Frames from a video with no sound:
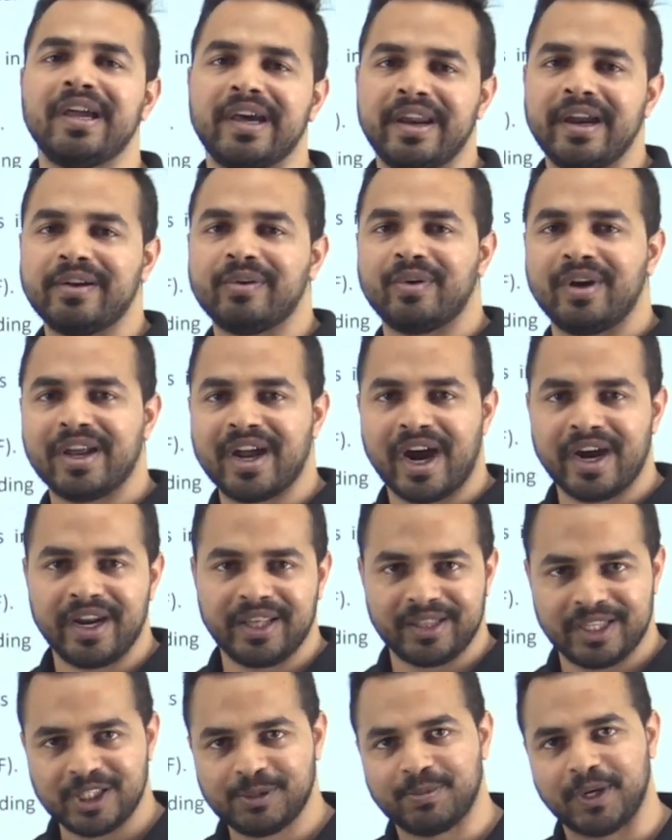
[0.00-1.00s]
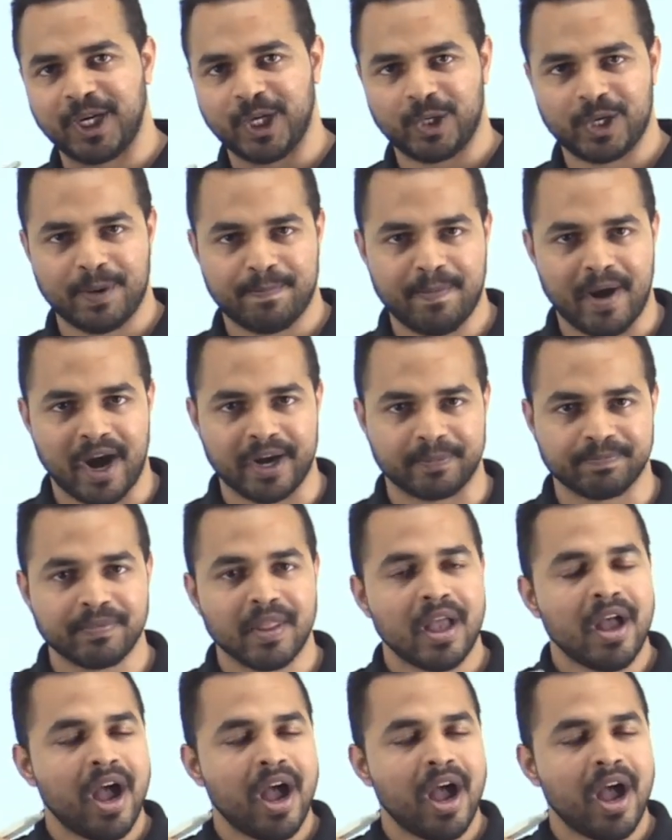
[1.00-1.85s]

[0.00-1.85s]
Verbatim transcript: correct regarding this particular part.